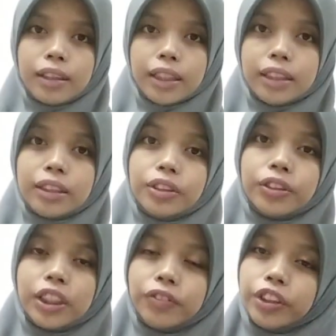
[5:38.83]
Then,
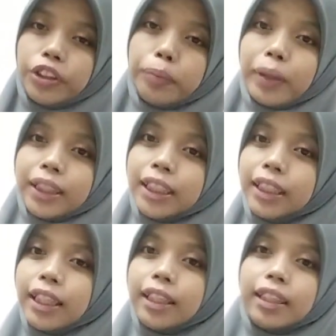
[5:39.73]
transfer your
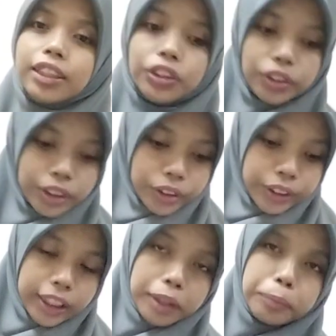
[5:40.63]
batik cake into the
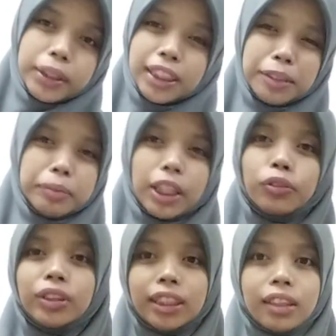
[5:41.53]
tray and press them
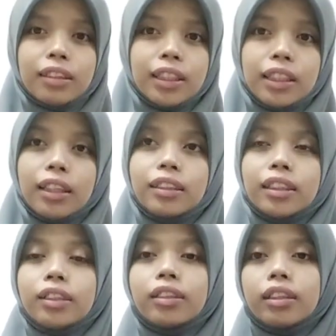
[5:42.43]
down gently
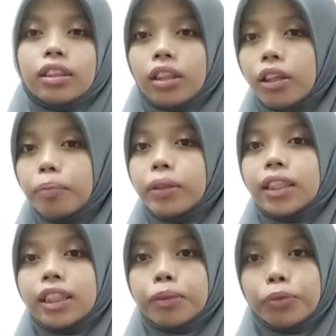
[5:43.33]
until the top
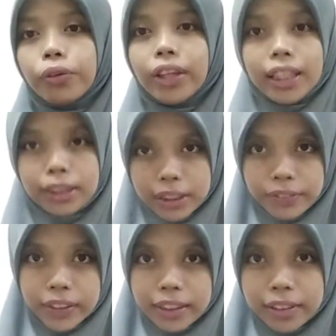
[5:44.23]
is smooth and
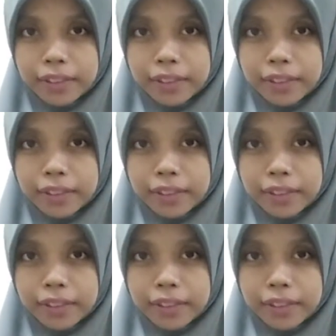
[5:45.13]
even.